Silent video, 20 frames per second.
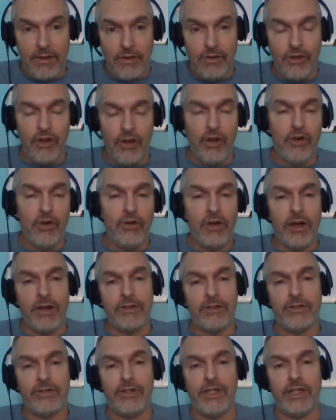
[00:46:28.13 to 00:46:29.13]
no
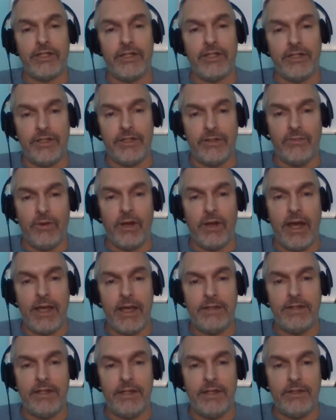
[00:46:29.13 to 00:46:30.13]
contradictions in what I
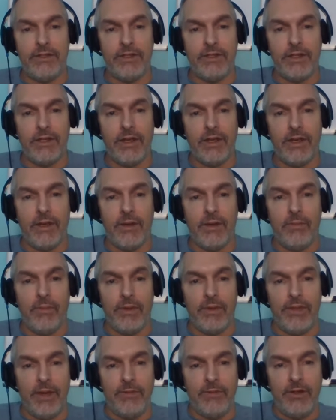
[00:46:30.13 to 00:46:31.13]
teach.
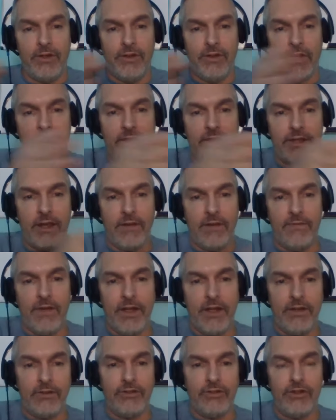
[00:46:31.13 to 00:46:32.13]
But then when you look at their
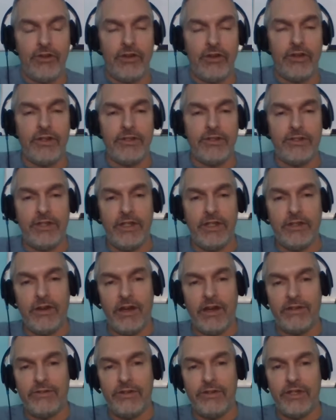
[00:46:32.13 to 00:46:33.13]
videos, you're going to see
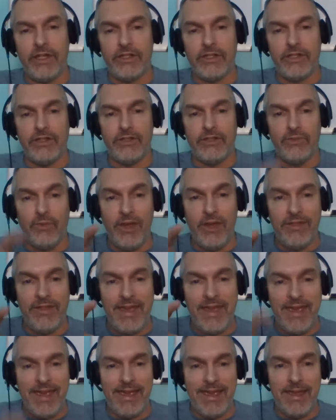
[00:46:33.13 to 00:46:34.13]
contradictions
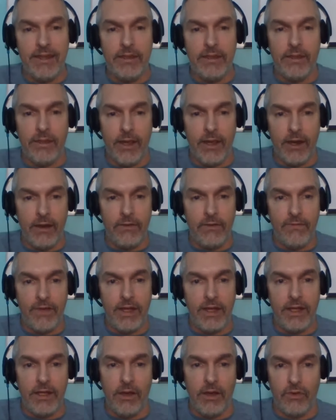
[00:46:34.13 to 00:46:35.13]
within their
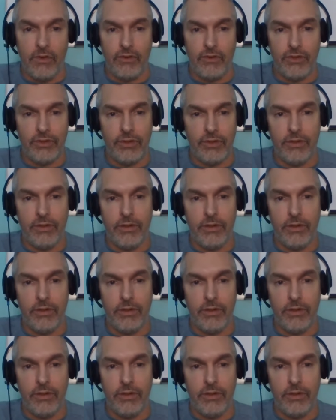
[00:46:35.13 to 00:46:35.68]
videos.